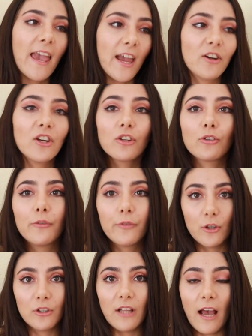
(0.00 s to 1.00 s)
areas of
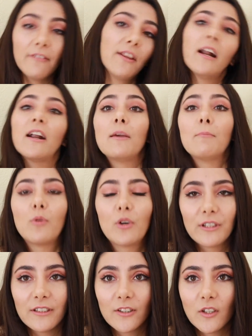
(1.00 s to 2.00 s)
your life that are
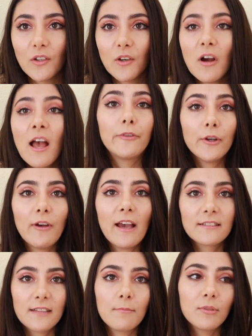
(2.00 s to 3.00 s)
important to you. A few
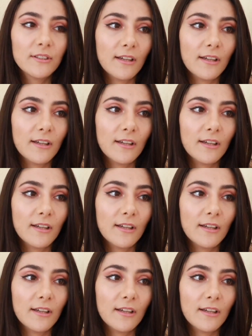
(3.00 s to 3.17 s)
examples